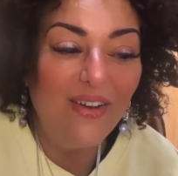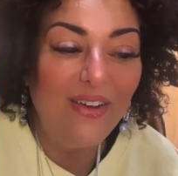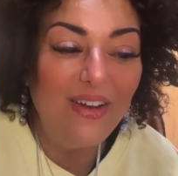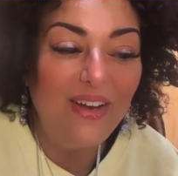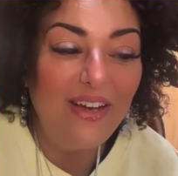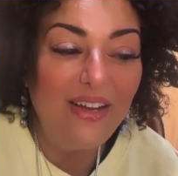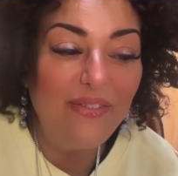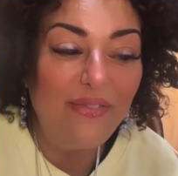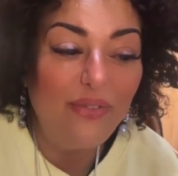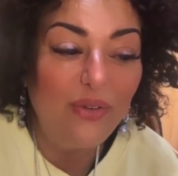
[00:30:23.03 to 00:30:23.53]

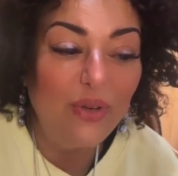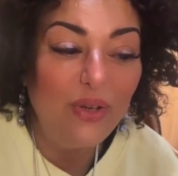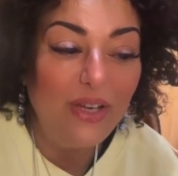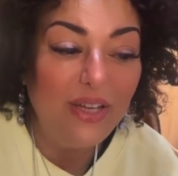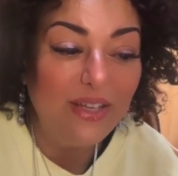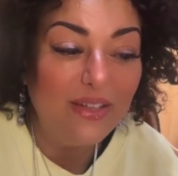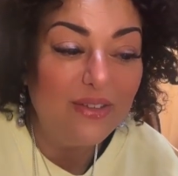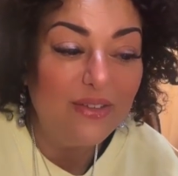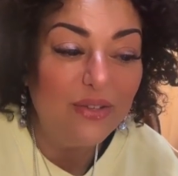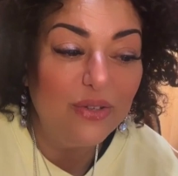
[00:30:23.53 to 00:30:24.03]
Only if you
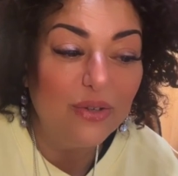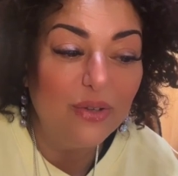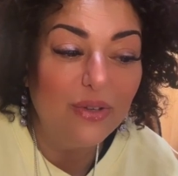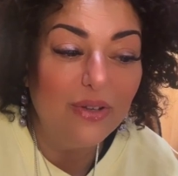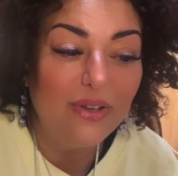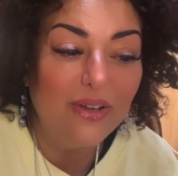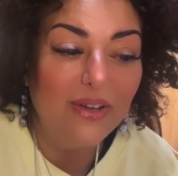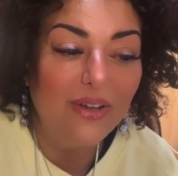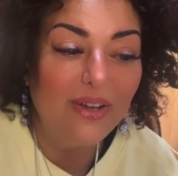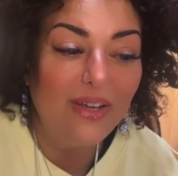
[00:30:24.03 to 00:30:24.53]
need
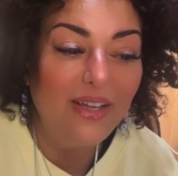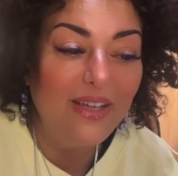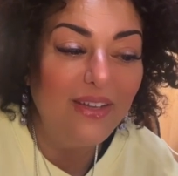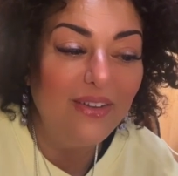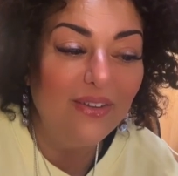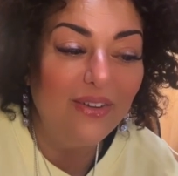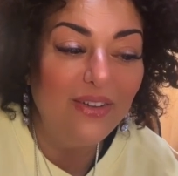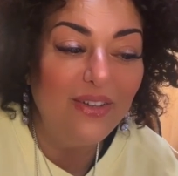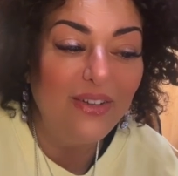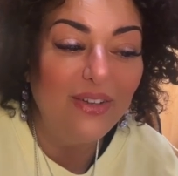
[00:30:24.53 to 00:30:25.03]
to.
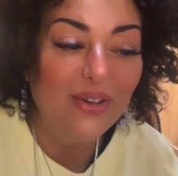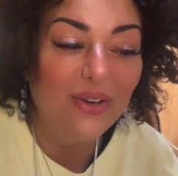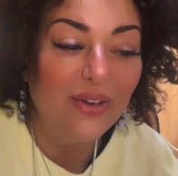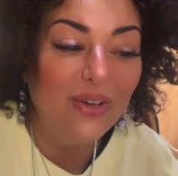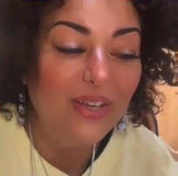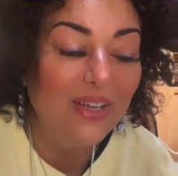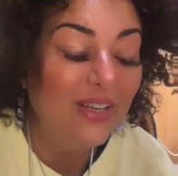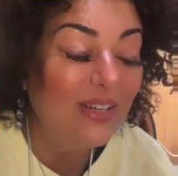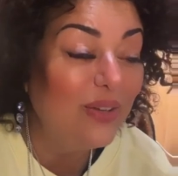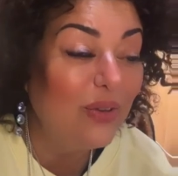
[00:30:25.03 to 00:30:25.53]
Oy, oy,
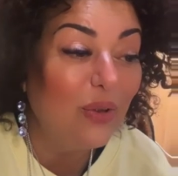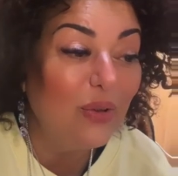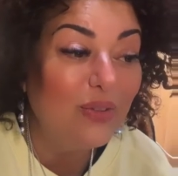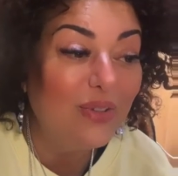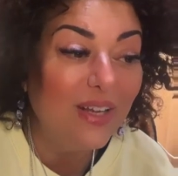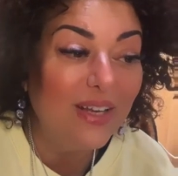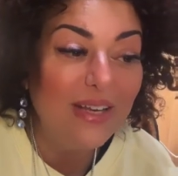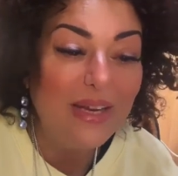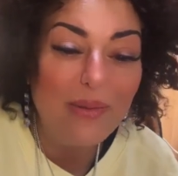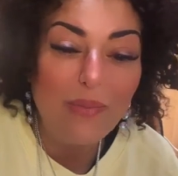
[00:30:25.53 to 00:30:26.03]
oy.
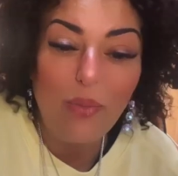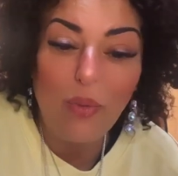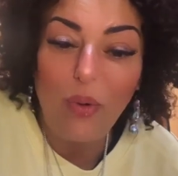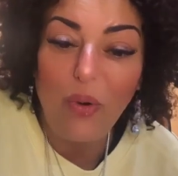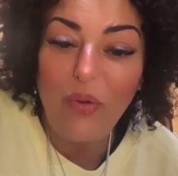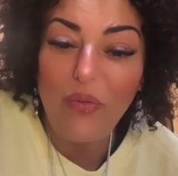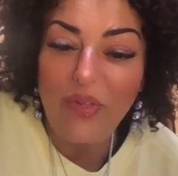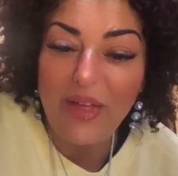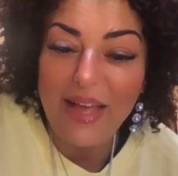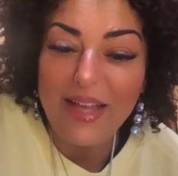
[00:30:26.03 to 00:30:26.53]
Not
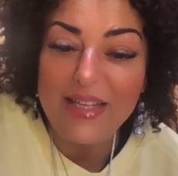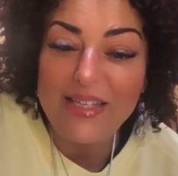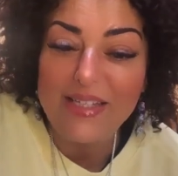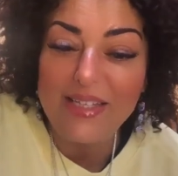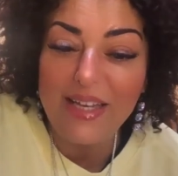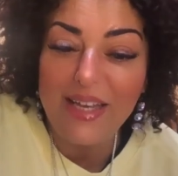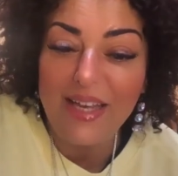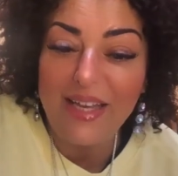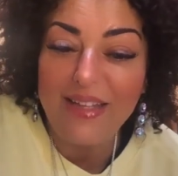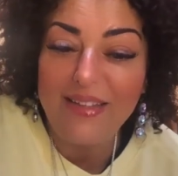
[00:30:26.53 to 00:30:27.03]
anymore.
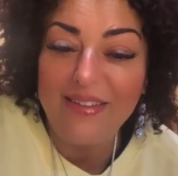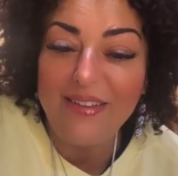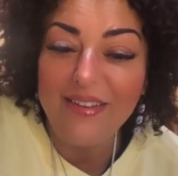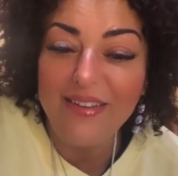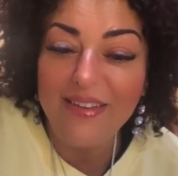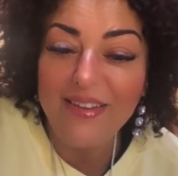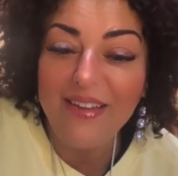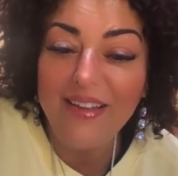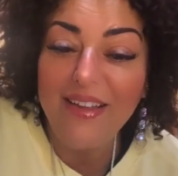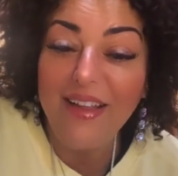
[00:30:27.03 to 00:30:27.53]
That's
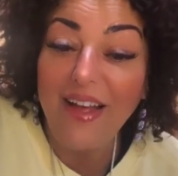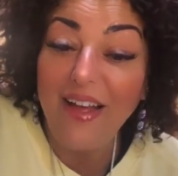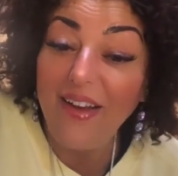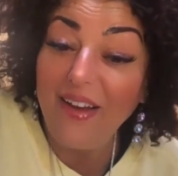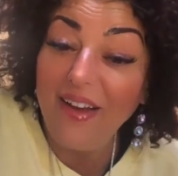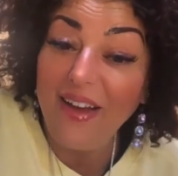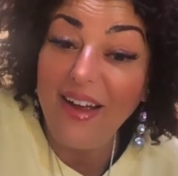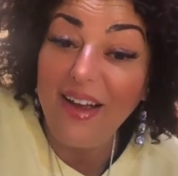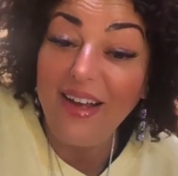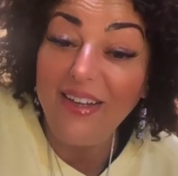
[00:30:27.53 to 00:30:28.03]
it.
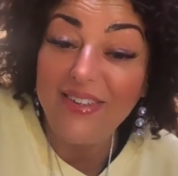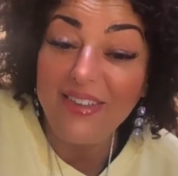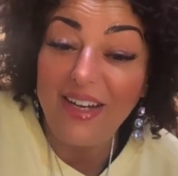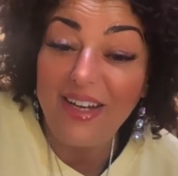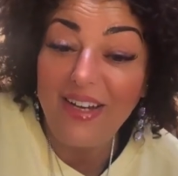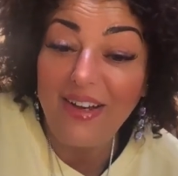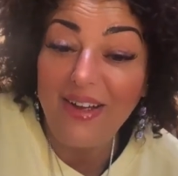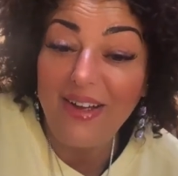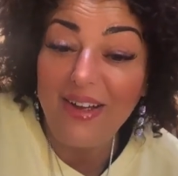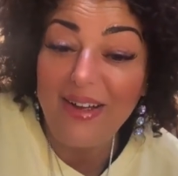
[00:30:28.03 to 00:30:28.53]
Oy,
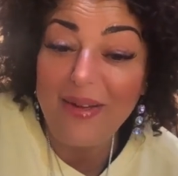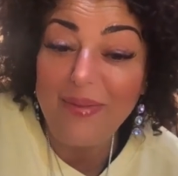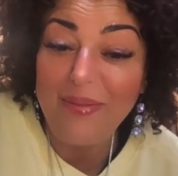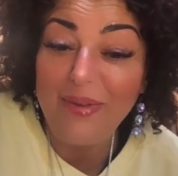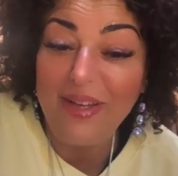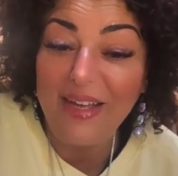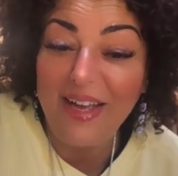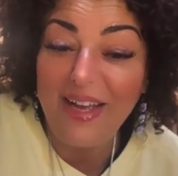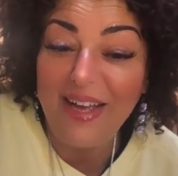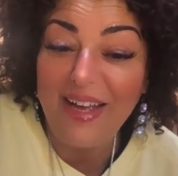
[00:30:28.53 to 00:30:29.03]

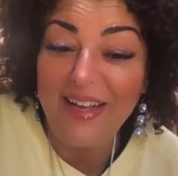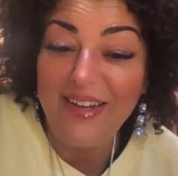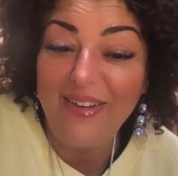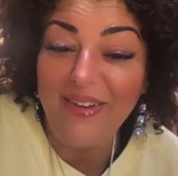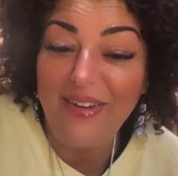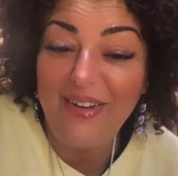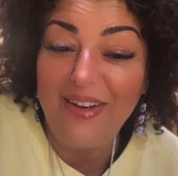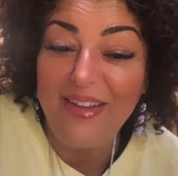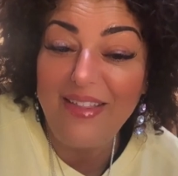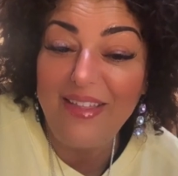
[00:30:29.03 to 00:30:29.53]
shalom. Yeah.
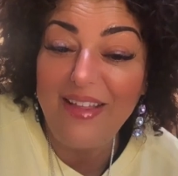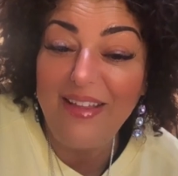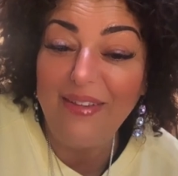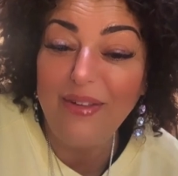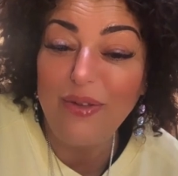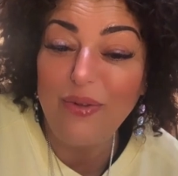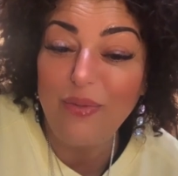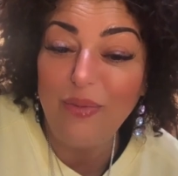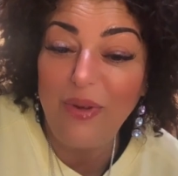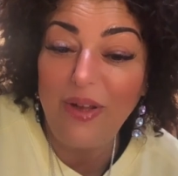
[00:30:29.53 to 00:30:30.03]
Only thing
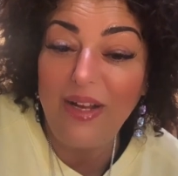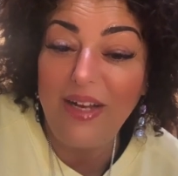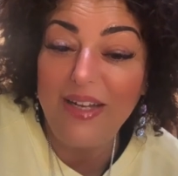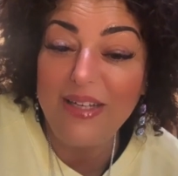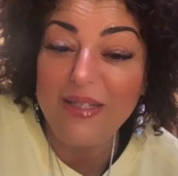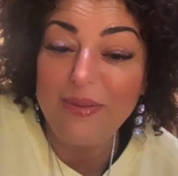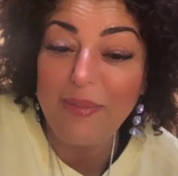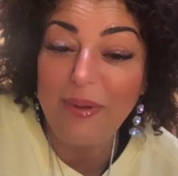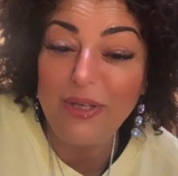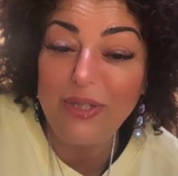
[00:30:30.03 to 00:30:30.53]
that
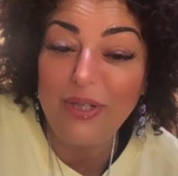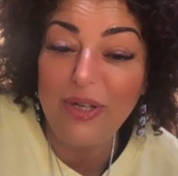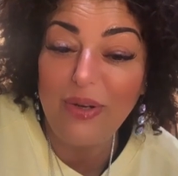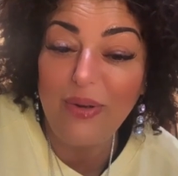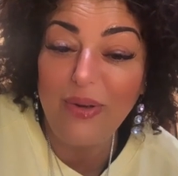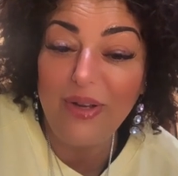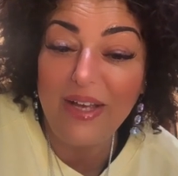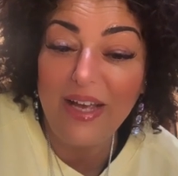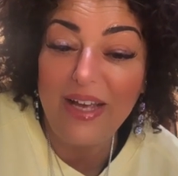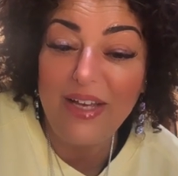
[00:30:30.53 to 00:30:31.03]
really
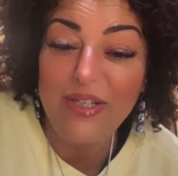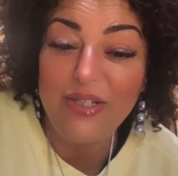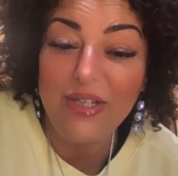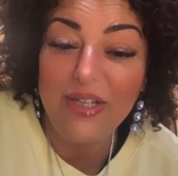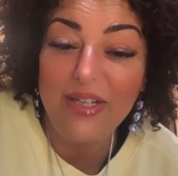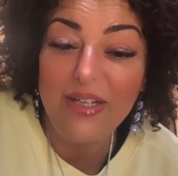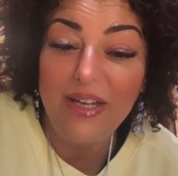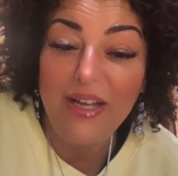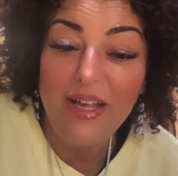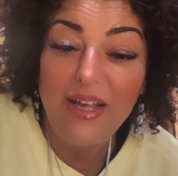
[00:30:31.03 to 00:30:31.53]
special
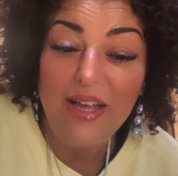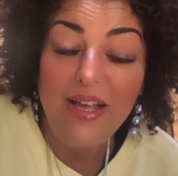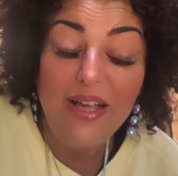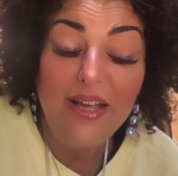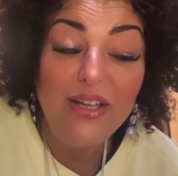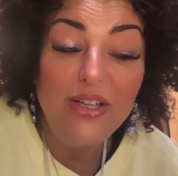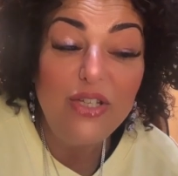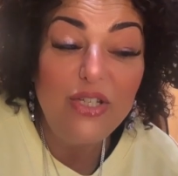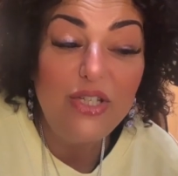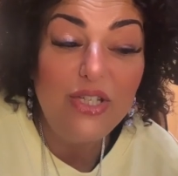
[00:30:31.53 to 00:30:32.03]
occasion.
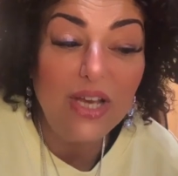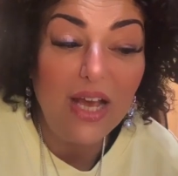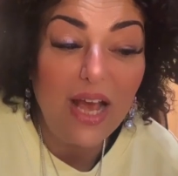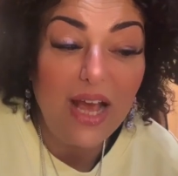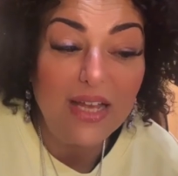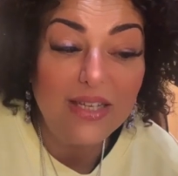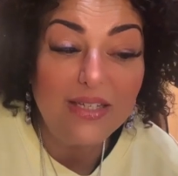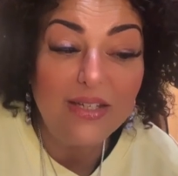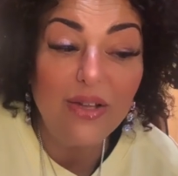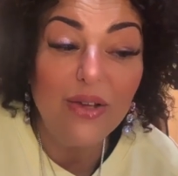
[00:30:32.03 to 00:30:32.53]

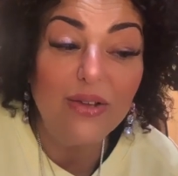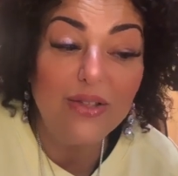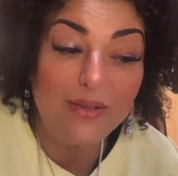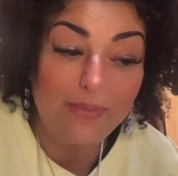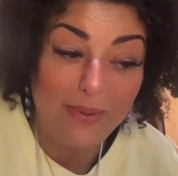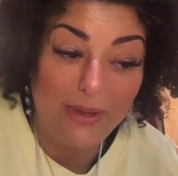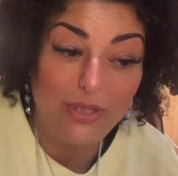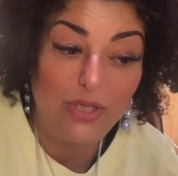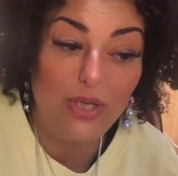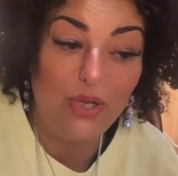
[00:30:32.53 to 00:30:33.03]
Just
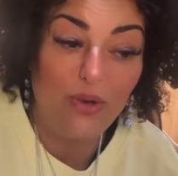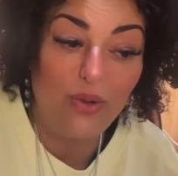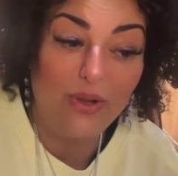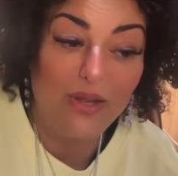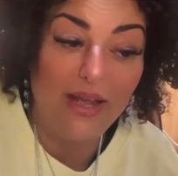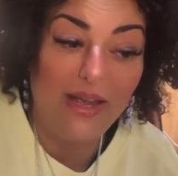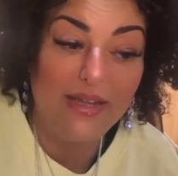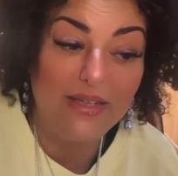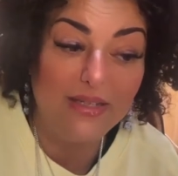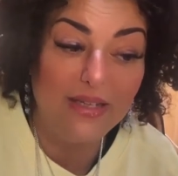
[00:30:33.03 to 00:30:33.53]
special
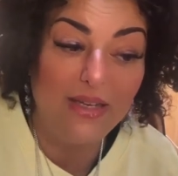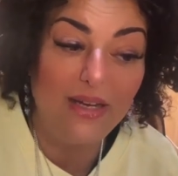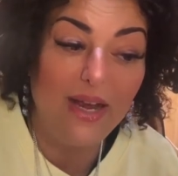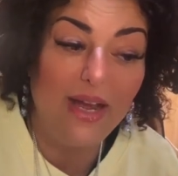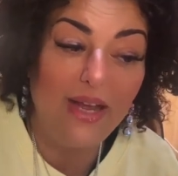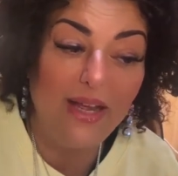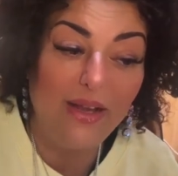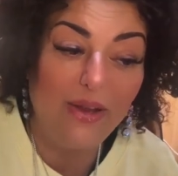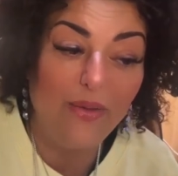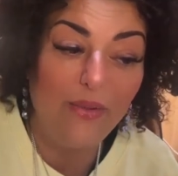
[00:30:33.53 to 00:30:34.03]
occasion.
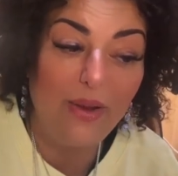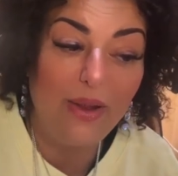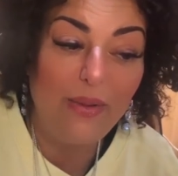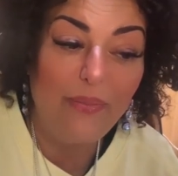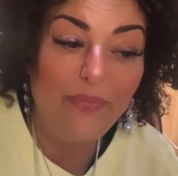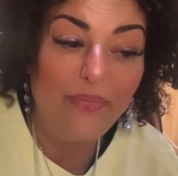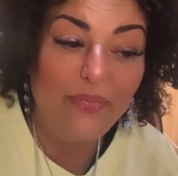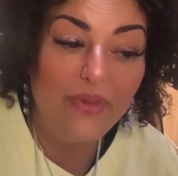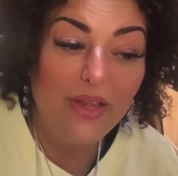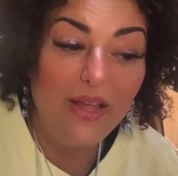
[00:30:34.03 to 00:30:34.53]
I agree.
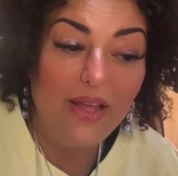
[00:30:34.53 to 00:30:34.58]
